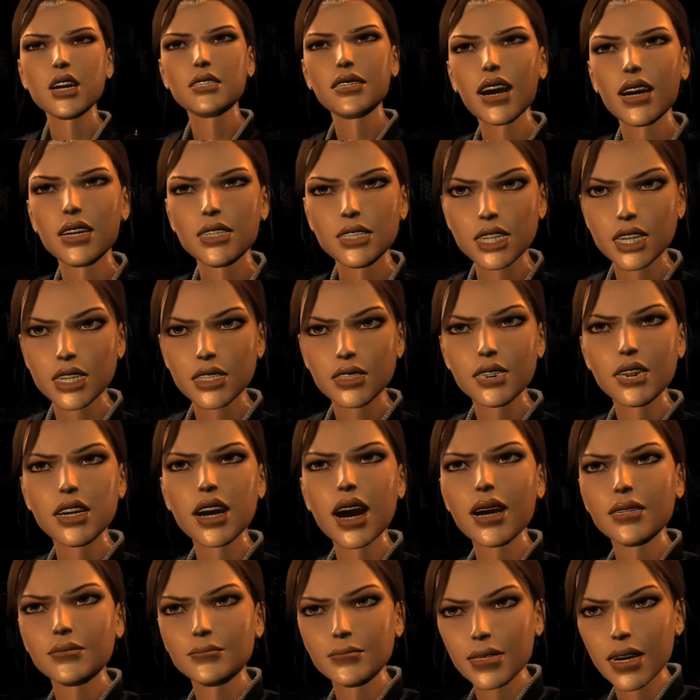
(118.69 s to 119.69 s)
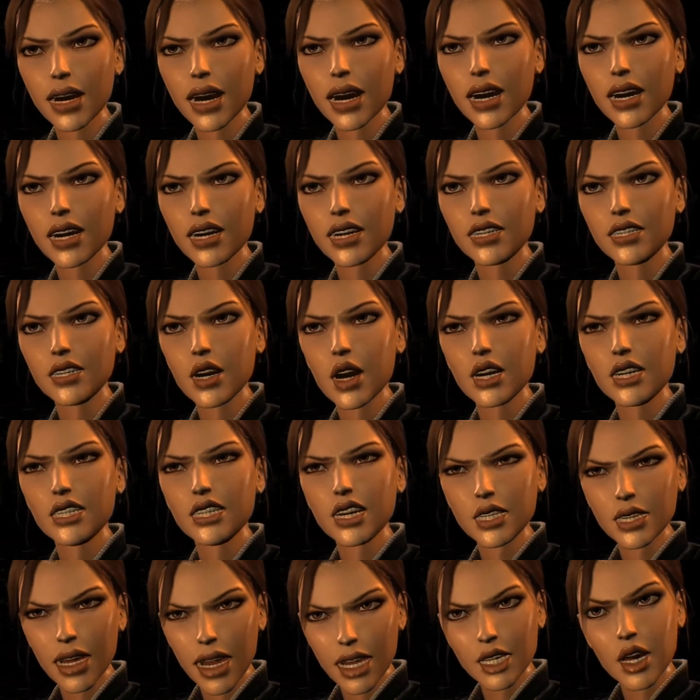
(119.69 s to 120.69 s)
and I need the hammer to
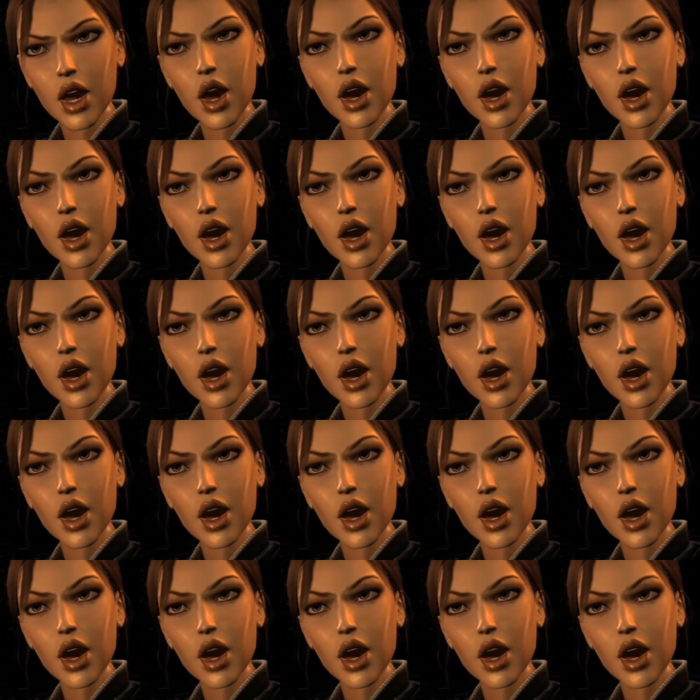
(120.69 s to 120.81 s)
kill a